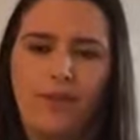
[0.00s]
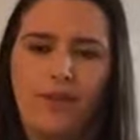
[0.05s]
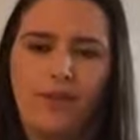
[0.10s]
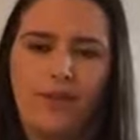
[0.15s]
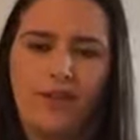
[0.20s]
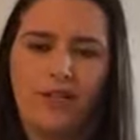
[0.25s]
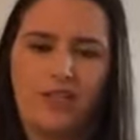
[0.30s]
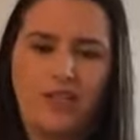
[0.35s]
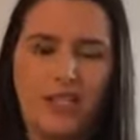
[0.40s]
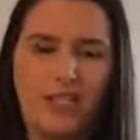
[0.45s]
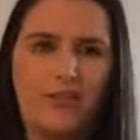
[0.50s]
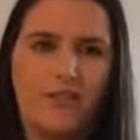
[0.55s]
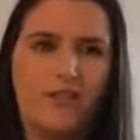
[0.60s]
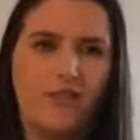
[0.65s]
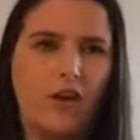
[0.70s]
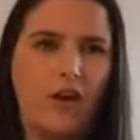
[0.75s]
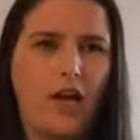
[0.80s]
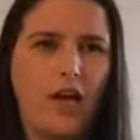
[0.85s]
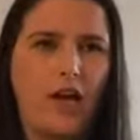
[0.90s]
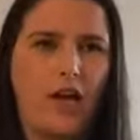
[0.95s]

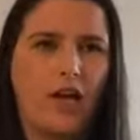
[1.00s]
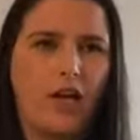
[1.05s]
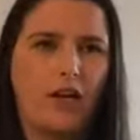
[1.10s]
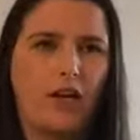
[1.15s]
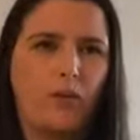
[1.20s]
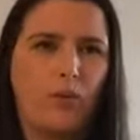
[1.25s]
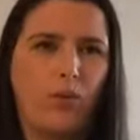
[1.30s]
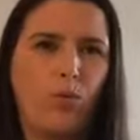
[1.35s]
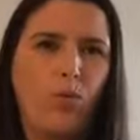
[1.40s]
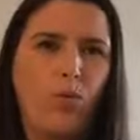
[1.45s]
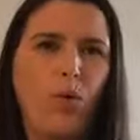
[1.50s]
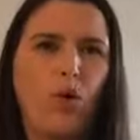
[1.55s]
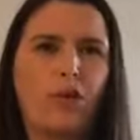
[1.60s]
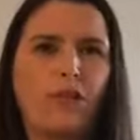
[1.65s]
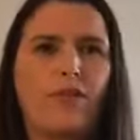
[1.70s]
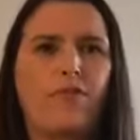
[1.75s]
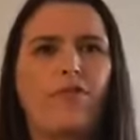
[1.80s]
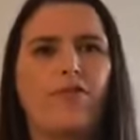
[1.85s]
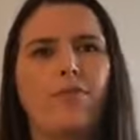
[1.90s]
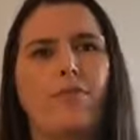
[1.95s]
identifying
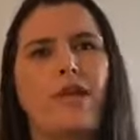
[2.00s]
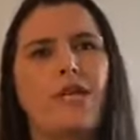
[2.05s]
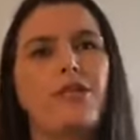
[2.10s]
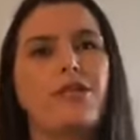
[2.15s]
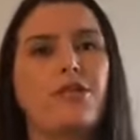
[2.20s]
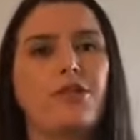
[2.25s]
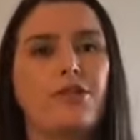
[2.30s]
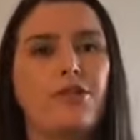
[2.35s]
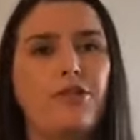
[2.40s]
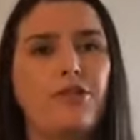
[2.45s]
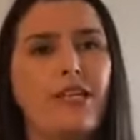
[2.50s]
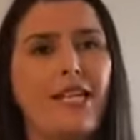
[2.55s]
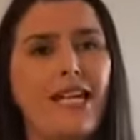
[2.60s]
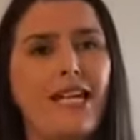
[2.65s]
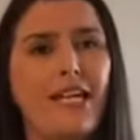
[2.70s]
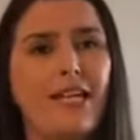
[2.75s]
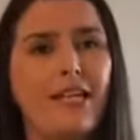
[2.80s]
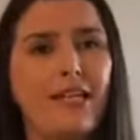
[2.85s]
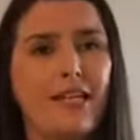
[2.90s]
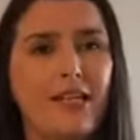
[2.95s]
what information you
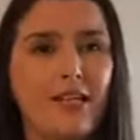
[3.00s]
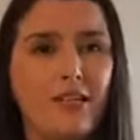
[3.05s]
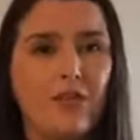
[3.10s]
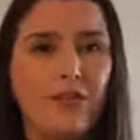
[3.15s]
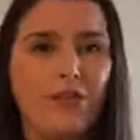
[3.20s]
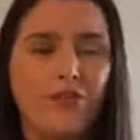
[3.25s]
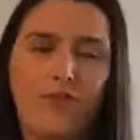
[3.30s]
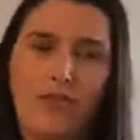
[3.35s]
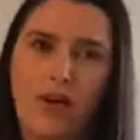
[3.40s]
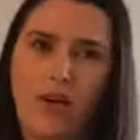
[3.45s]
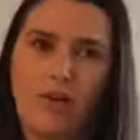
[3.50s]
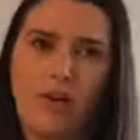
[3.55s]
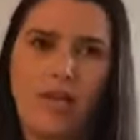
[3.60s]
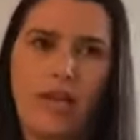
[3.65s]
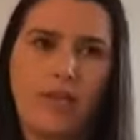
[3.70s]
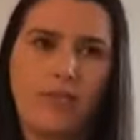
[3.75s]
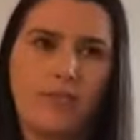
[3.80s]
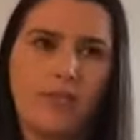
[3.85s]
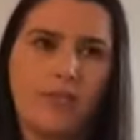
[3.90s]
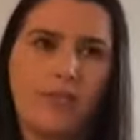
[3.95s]
need in your file
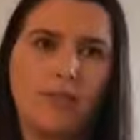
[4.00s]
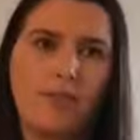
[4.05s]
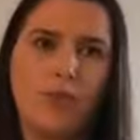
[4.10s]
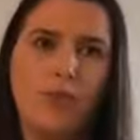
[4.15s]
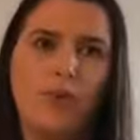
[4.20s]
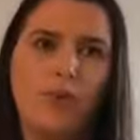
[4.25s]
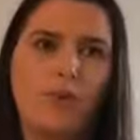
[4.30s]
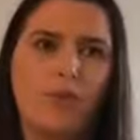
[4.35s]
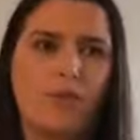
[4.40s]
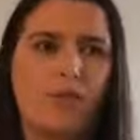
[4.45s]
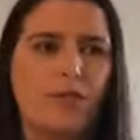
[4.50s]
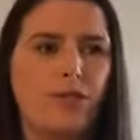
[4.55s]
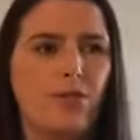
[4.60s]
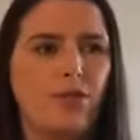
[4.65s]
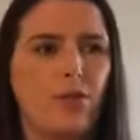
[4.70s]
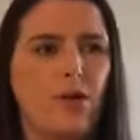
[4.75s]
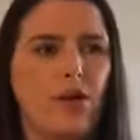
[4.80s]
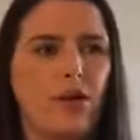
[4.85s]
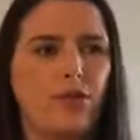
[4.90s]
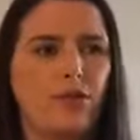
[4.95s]
names is important as
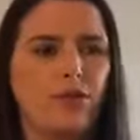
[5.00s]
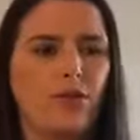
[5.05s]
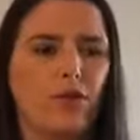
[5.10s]
well.